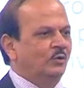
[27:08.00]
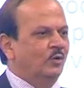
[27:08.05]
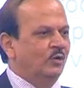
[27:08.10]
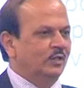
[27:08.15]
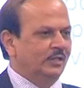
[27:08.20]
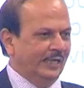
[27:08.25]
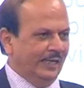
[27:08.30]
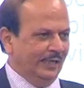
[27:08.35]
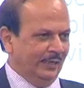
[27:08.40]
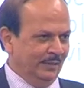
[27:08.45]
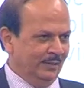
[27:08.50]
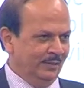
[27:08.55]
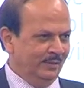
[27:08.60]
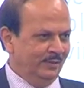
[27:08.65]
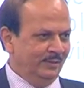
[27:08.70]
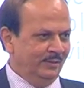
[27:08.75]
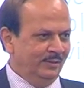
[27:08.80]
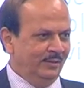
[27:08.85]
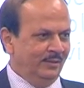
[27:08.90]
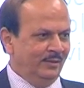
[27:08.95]
the whole thing,
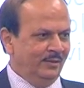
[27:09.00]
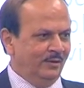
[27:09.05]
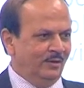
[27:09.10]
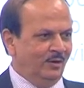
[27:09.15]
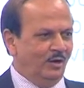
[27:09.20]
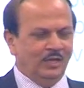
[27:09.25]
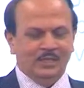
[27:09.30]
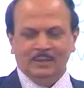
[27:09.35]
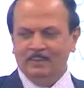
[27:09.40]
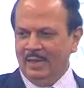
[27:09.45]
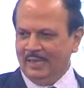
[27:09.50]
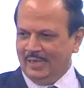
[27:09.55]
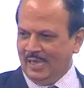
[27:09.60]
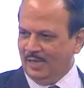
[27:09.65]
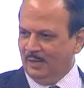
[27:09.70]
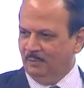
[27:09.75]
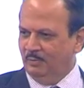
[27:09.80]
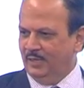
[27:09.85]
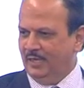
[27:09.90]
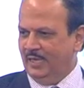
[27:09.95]
all the
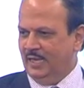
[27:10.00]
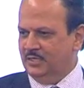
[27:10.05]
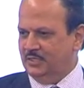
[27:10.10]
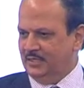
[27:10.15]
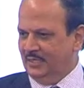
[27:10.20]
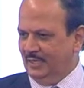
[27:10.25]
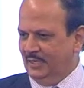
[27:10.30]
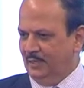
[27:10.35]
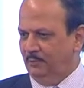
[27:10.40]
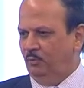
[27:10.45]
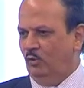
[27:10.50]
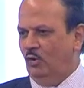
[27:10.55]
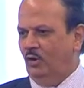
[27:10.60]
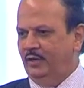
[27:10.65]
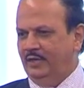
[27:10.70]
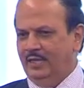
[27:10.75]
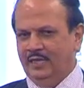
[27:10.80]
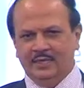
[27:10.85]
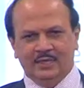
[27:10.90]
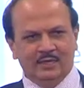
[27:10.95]
banking application,
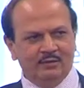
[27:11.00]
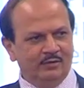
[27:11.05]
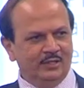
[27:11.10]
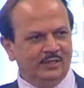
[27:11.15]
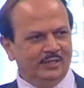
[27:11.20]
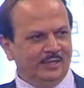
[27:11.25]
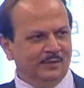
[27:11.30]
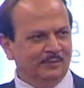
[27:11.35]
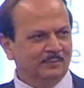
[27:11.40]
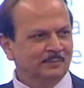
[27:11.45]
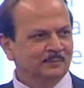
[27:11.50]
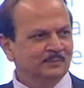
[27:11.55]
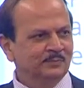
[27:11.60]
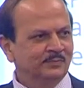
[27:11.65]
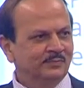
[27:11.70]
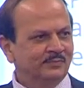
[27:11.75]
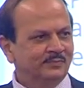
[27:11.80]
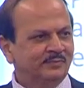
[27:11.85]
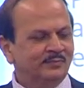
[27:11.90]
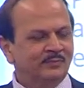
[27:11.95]
reporting, everything.
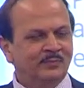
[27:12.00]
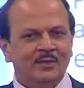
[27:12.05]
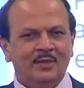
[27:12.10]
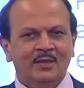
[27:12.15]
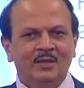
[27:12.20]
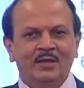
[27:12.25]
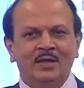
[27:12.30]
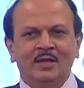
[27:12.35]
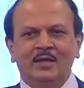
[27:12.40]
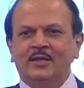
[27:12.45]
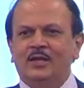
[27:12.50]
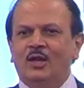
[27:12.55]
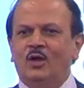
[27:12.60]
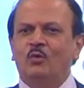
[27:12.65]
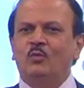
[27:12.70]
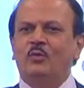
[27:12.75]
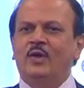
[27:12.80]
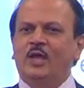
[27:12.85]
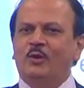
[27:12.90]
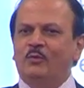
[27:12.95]

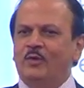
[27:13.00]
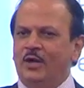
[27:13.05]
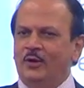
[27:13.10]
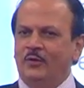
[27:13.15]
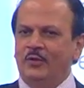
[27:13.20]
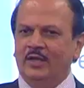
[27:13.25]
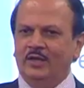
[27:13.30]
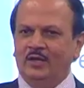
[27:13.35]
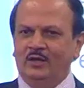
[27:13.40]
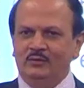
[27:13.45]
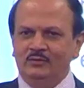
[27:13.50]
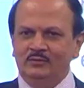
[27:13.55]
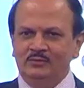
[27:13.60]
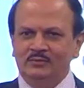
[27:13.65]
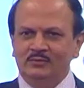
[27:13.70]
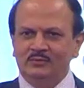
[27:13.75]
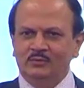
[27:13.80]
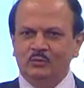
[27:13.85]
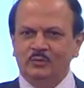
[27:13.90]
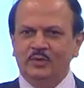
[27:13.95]
Now where we are doing
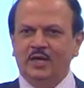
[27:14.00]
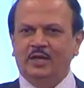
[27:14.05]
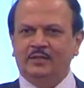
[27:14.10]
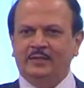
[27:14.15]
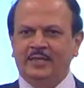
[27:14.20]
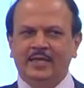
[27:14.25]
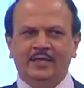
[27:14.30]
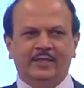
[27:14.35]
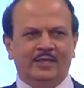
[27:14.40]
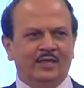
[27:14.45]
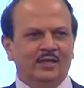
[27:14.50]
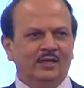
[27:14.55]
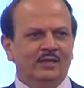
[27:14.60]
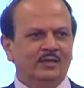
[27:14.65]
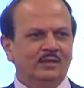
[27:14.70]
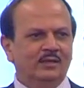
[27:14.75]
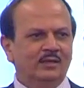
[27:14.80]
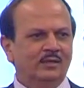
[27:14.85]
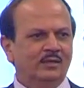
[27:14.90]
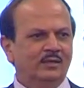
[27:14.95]
now? We are
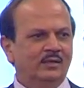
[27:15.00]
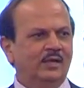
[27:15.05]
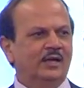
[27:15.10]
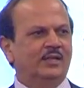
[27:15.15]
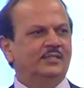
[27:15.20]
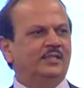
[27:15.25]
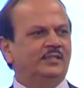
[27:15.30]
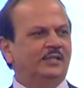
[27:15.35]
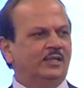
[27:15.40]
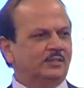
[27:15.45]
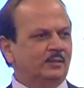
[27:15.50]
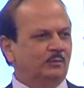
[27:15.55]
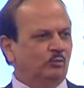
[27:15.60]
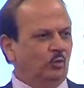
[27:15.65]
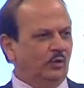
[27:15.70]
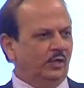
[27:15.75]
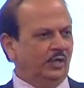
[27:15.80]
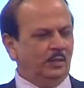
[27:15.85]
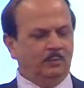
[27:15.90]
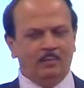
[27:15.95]
thinking, let us say there are
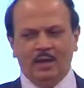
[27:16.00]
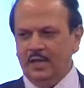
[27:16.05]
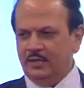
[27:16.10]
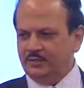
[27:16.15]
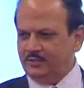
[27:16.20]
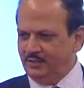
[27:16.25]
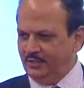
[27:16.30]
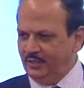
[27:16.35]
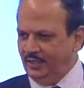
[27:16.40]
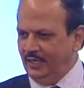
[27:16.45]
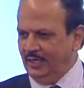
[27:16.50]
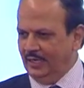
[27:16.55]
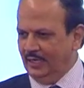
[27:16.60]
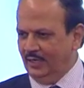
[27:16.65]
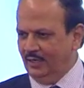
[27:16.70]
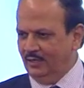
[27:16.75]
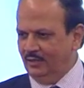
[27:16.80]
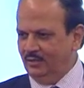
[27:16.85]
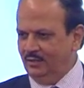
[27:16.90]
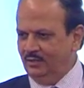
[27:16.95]
some 20 banks in
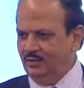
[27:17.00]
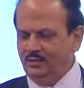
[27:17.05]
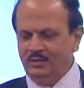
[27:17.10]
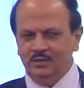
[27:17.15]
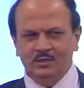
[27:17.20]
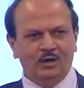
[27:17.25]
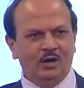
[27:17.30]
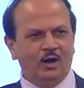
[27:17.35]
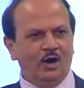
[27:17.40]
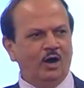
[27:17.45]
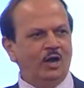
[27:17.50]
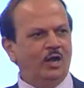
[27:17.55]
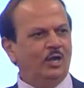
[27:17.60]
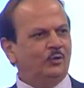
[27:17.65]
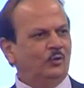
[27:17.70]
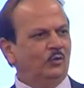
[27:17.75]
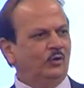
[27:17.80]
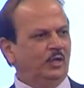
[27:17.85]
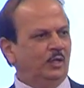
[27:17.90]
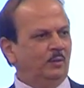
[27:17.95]
India.
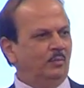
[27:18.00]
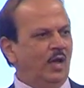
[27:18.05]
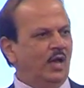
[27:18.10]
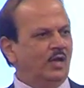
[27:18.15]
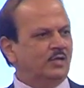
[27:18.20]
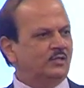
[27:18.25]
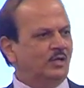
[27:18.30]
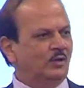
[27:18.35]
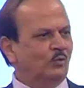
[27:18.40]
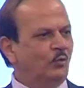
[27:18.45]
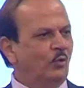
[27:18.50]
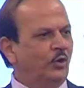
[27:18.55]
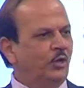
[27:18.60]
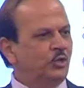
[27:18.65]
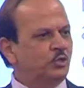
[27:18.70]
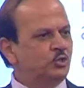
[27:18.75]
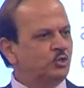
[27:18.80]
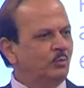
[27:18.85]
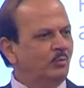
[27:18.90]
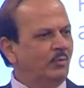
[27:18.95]
All 20 banks are
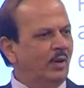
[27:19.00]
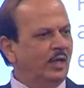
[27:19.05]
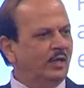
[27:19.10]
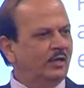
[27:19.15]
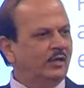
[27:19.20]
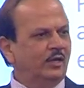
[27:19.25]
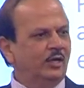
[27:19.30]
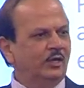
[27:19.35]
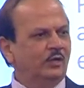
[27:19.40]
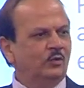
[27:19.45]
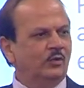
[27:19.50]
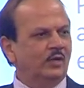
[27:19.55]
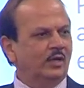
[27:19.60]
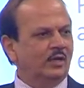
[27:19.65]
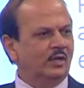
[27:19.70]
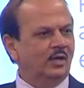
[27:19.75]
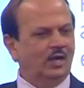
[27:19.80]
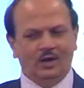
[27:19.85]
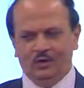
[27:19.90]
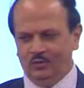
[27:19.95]
going to migrate to
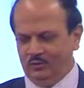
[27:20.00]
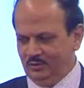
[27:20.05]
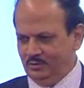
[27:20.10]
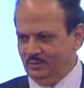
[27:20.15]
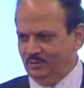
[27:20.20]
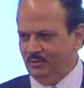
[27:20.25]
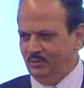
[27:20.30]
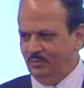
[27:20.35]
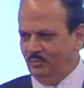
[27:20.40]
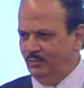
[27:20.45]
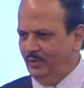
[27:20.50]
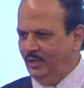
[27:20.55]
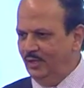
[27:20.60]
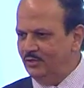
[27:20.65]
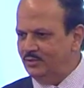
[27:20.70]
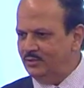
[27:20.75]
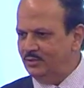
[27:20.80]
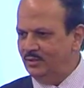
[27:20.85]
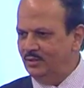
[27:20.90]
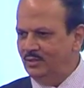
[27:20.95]
a cloud.
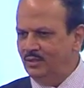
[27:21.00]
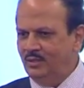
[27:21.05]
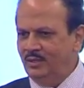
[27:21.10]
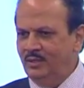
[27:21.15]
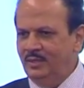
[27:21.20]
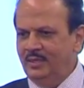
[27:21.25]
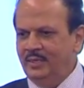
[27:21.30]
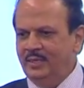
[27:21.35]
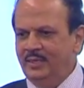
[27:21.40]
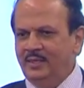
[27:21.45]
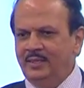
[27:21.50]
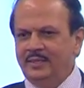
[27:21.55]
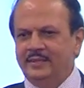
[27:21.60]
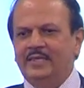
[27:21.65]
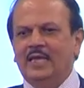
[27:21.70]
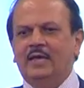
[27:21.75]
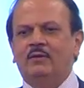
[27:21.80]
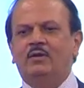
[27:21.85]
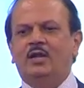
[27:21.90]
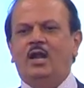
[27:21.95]
Means
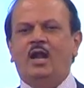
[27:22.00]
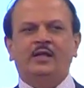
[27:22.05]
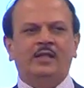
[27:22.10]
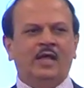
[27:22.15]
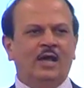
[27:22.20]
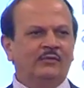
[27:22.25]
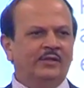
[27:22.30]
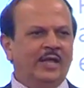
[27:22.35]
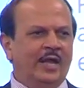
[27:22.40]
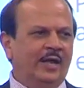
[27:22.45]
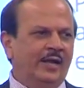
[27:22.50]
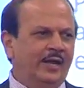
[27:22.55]
they will not have the